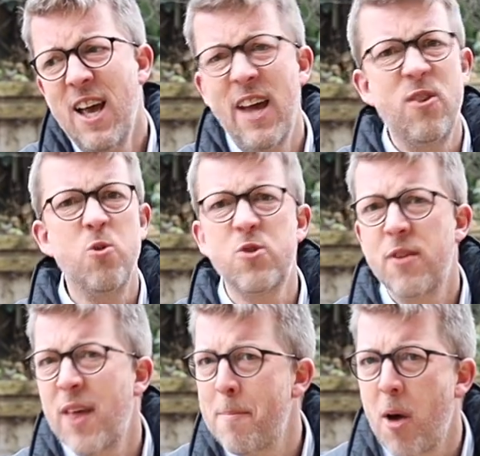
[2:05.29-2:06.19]
and
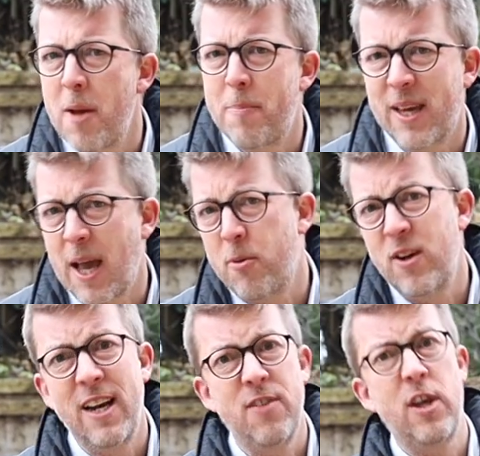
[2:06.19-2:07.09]
also they might pick up
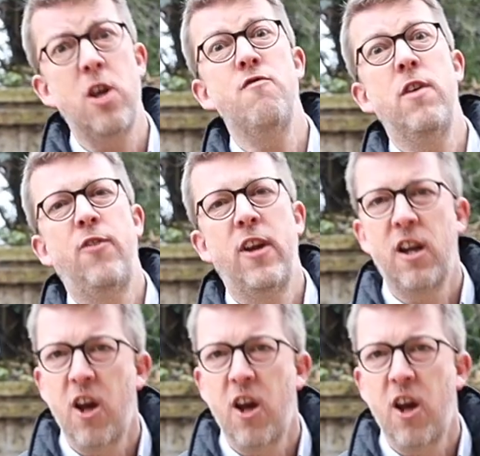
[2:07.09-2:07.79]
on anything horrific